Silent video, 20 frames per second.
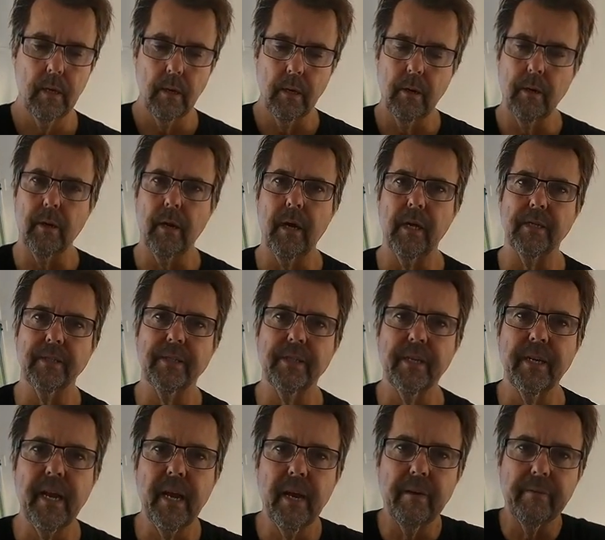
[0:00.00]
Alright,
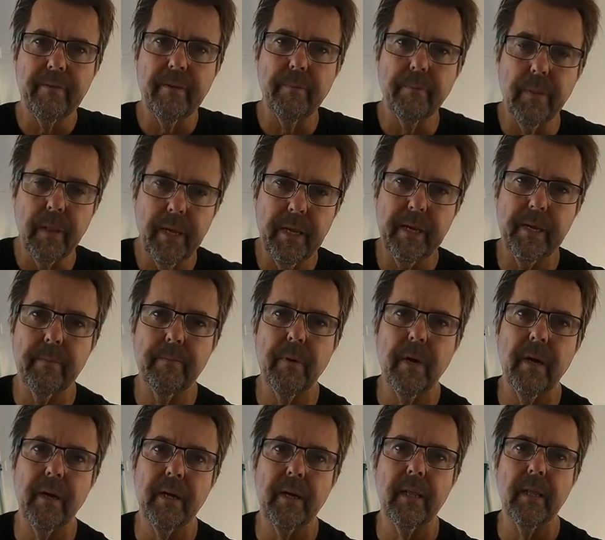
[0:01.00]
so now I've completed
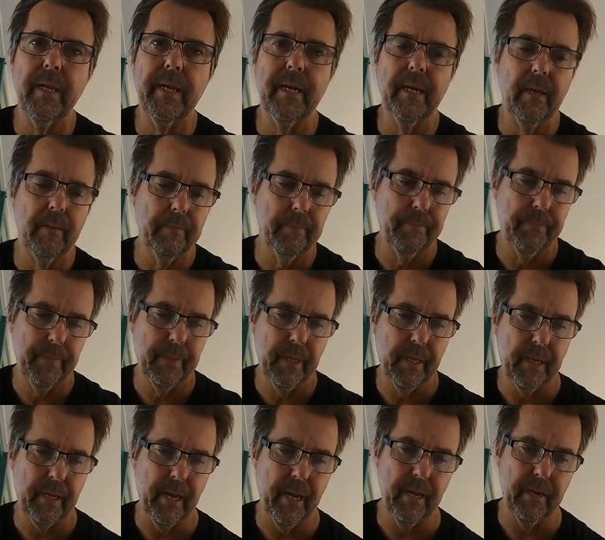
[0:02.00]
my cleanup,
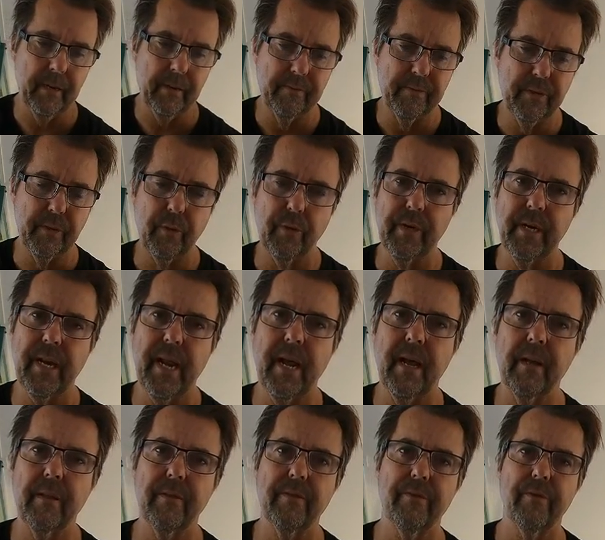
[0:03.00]
okay, and I've sorted
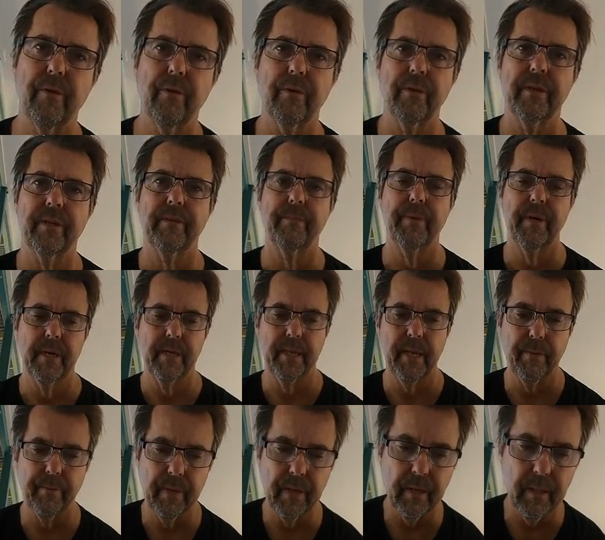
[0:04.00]
out through all the debris
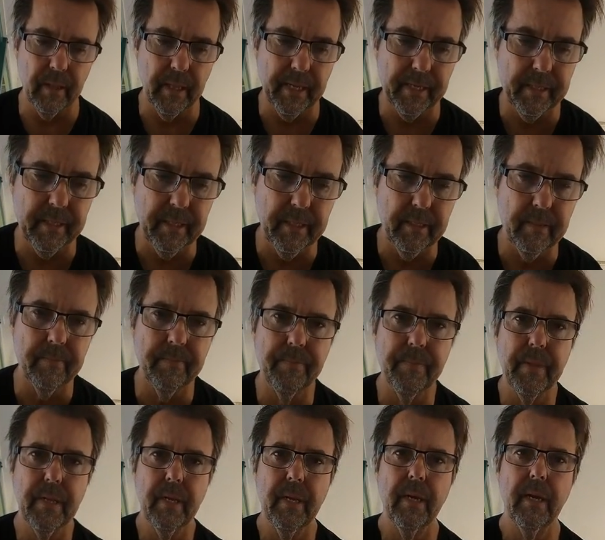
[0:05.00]
that we collected,
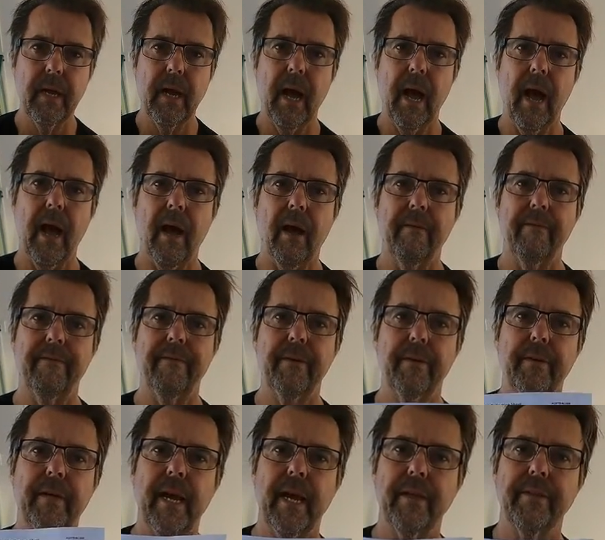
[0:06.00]

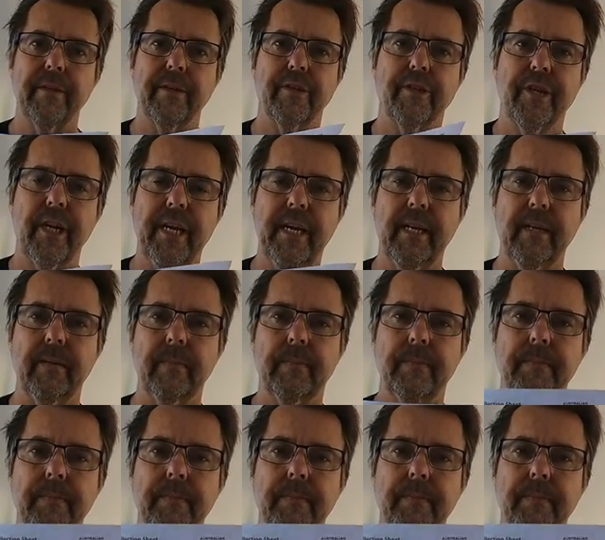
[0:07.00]
filled out the sheet,